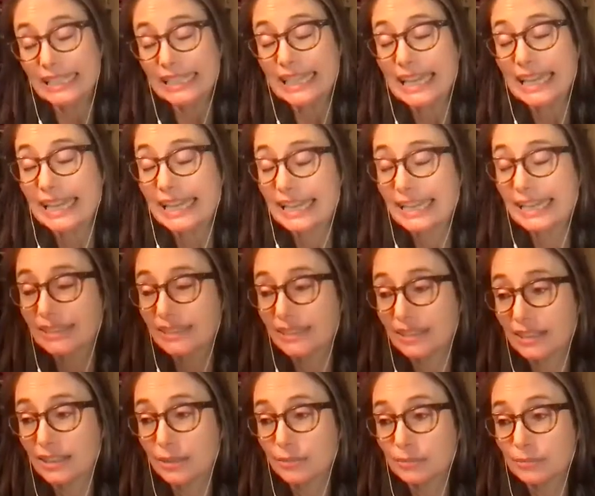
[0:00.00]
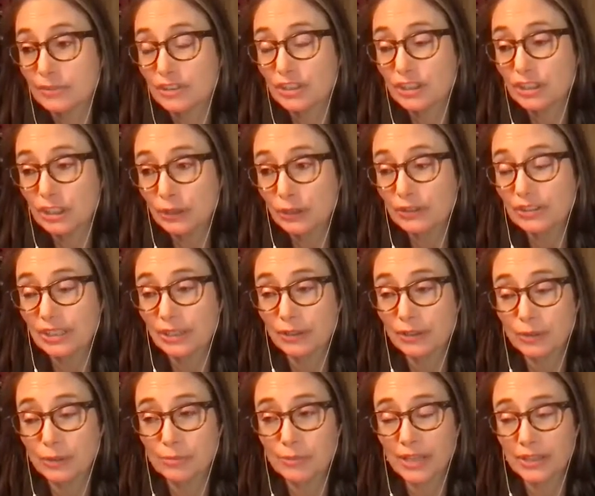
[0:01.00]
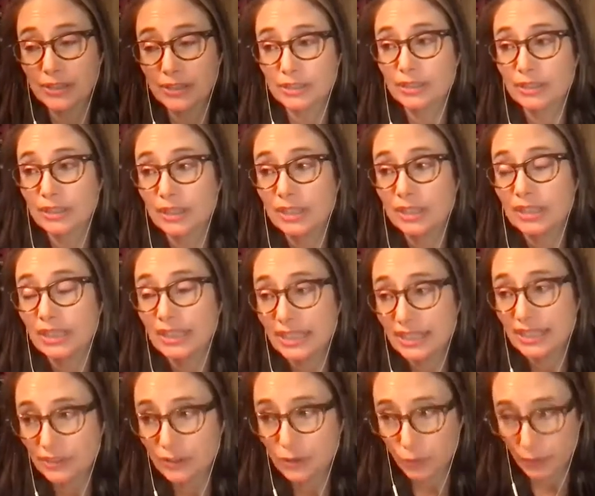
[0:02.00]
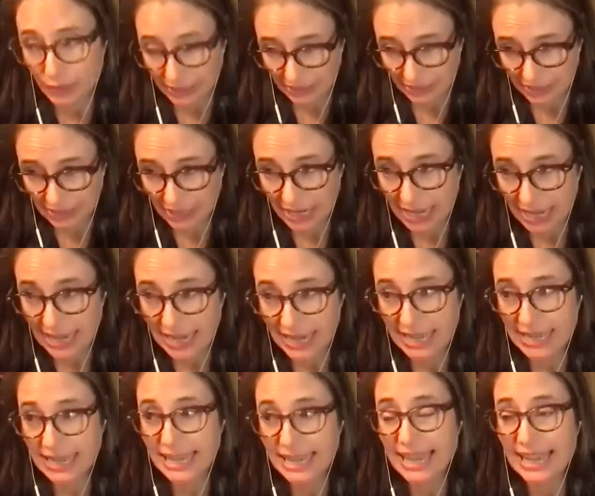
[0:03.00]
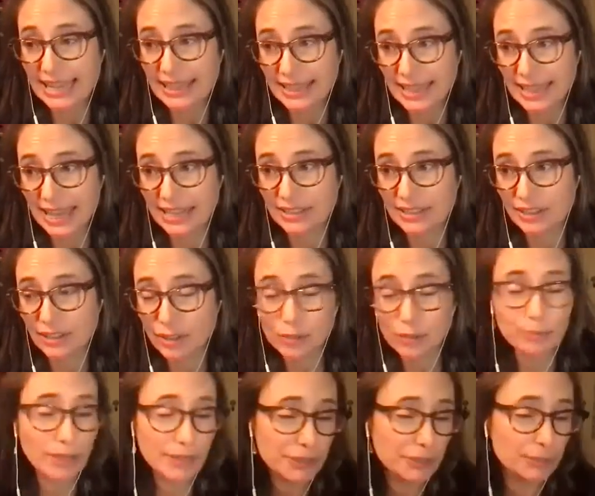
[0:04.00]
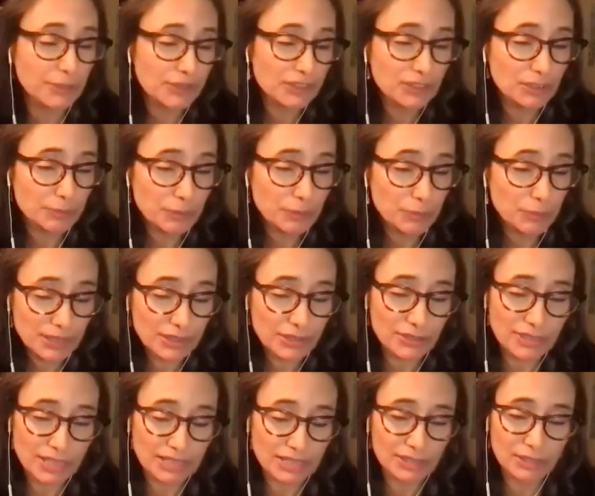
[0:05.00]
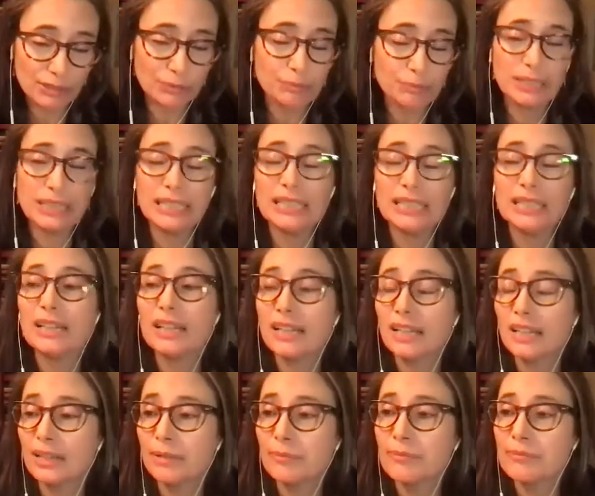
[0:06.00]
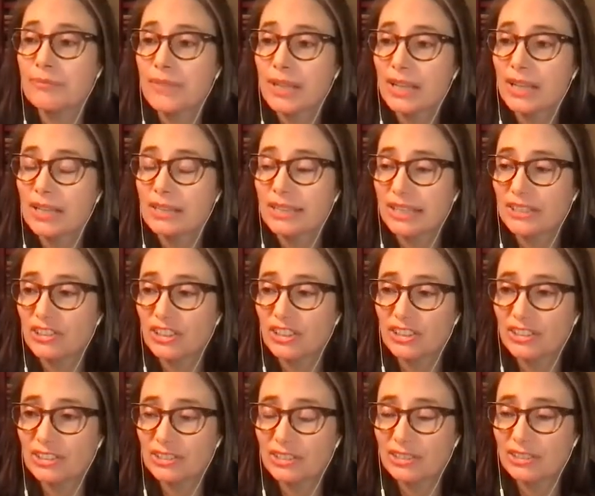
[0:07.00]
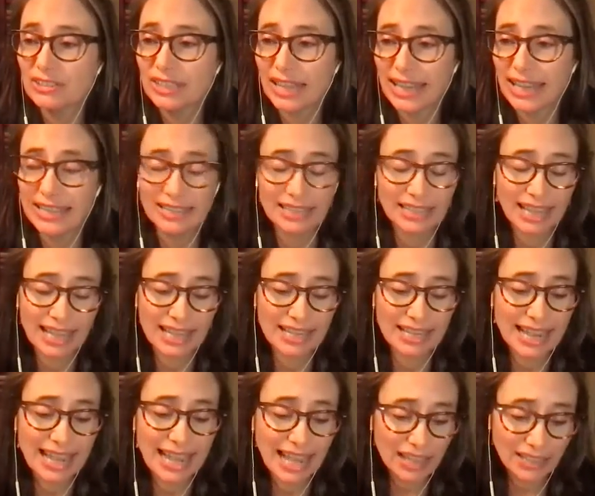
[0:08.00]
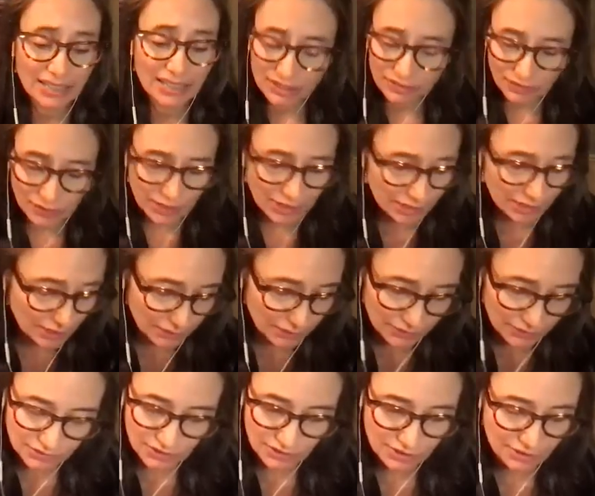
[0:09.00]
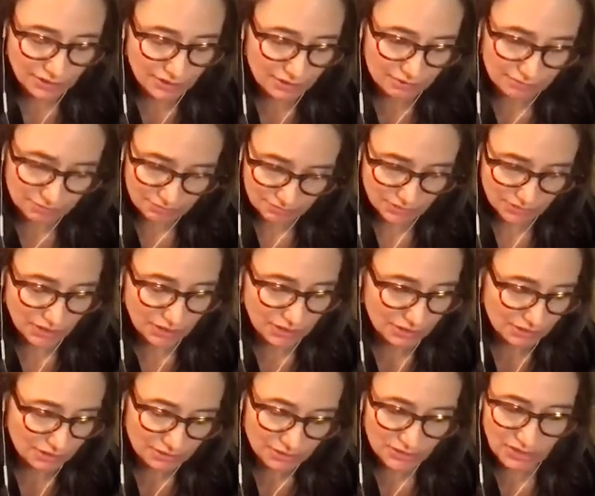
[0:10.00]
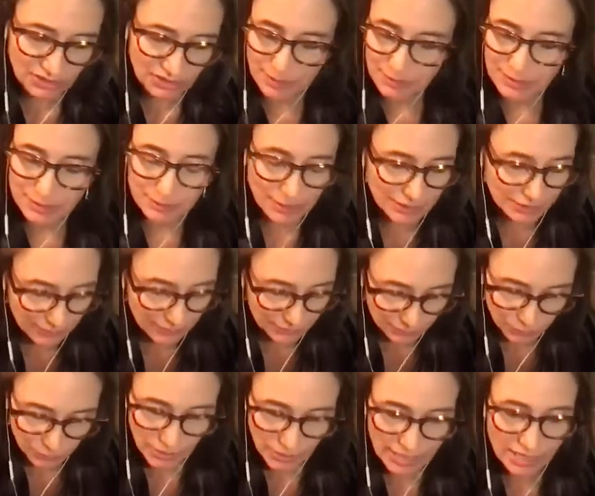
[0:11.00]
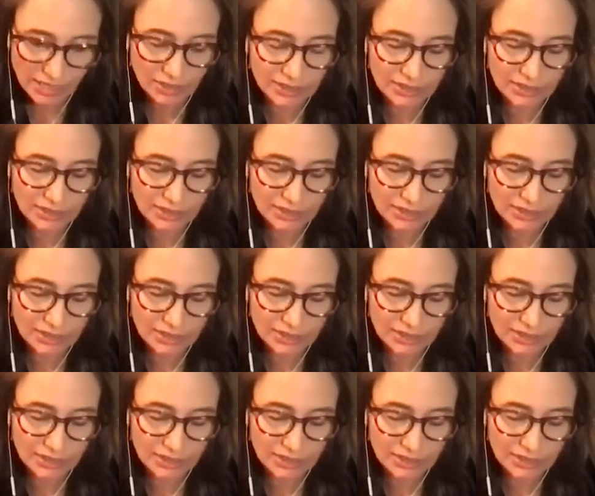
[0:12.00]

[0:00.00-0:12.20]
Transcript: And she knows that her mother is going to die, and that her mother will still be with her, that there'll be, that she's, and Allie is very close to Sam's mother as well.